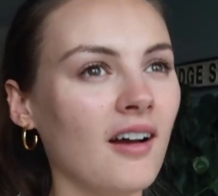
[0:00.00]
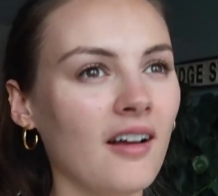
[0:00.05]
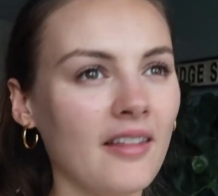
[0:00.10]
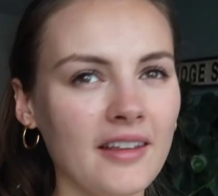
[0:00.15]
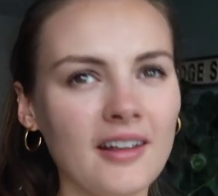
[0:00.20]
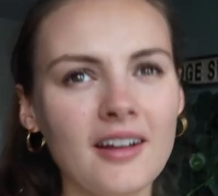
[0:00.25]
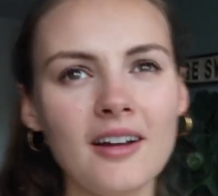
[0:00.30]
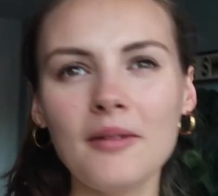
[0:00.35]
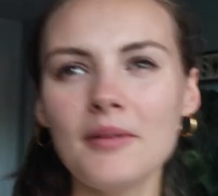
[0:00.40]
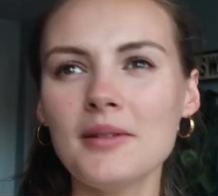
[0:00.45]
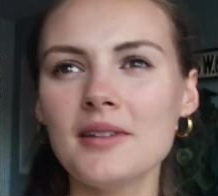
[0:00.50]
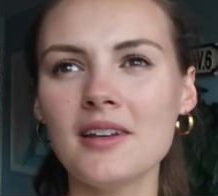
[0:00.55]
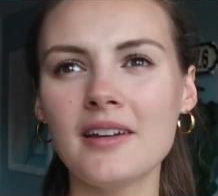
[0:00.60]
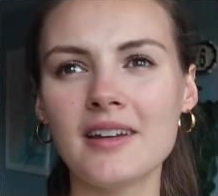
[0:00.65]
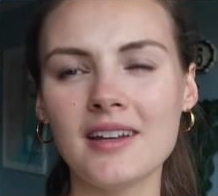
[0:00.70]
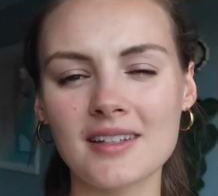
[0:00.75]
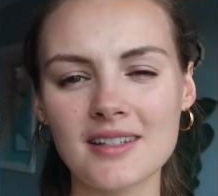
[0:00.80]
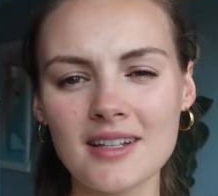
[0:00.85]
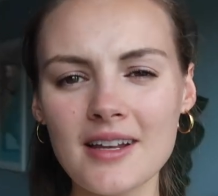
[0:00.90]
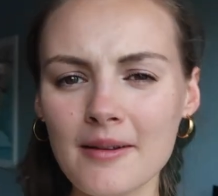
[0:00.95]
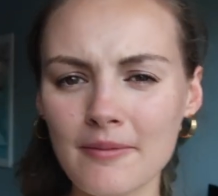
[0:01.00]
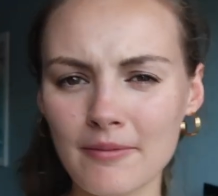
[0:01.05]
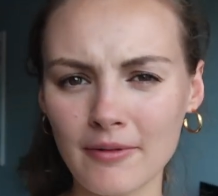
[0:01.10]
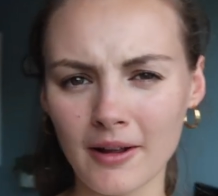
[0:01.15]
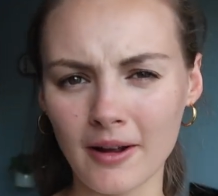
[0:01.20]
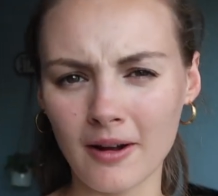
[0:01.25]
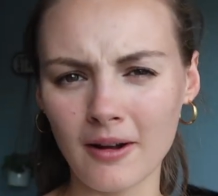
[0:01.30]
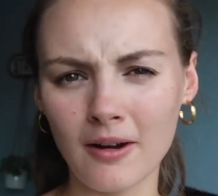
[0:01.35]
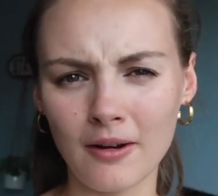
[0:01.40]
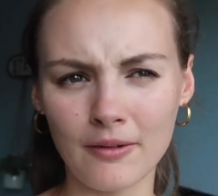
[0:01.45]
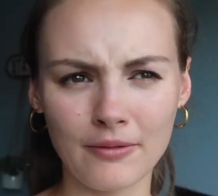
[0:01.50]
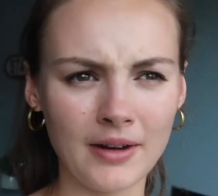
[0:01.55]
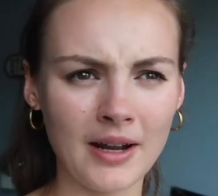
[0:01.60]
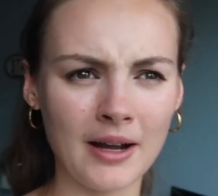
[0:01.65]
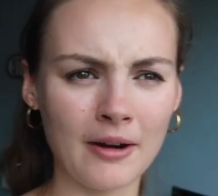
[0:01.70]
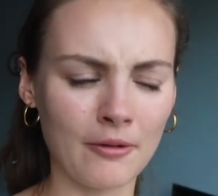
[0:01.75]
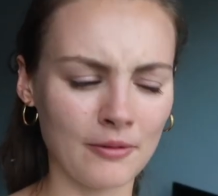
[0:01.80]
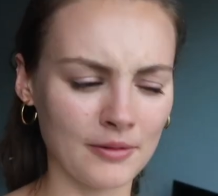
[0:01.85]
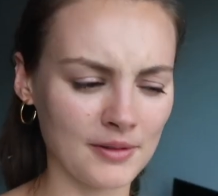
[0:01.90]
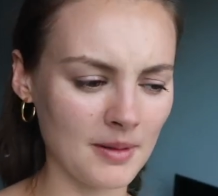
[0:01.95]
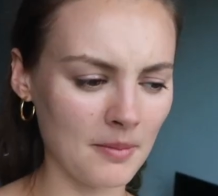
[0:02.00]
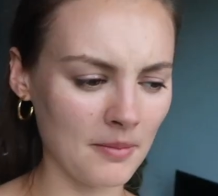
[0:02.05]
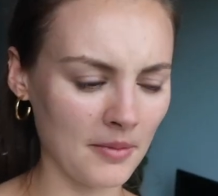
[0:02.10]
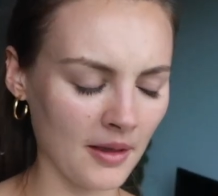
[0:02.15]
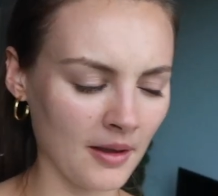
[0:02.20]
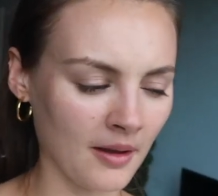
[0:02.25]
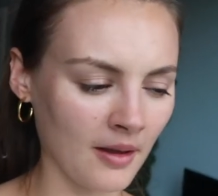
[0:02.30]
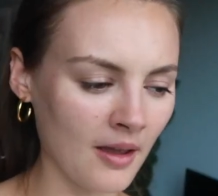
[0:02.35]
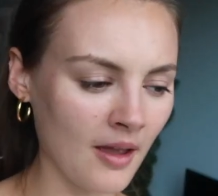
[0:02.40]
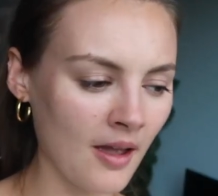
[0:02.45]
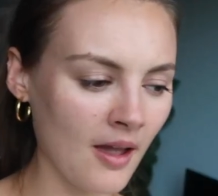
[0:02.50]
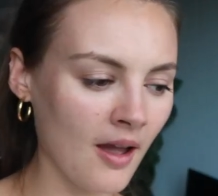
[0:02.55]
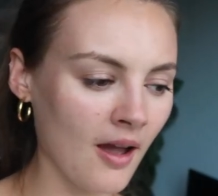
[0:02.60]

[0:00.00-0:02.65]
I think I was only asleep for like half an hour or something.